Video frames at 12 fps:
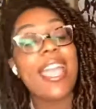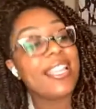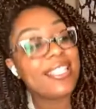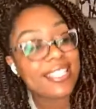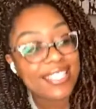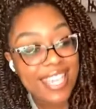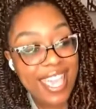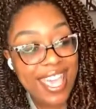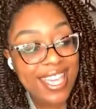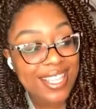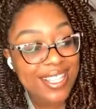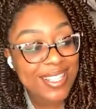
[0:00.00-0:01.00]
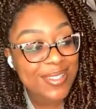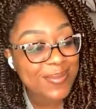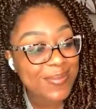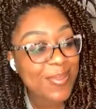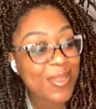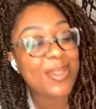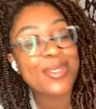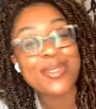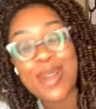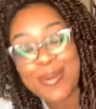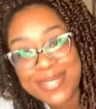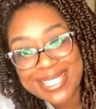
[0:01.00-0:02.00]
And yet,
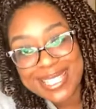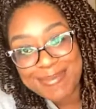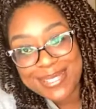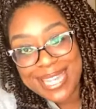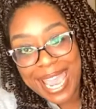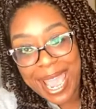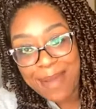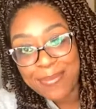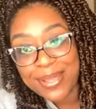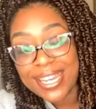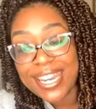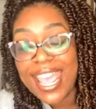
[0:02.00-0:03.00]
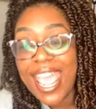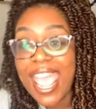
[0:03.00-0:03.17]
drama seems to happen.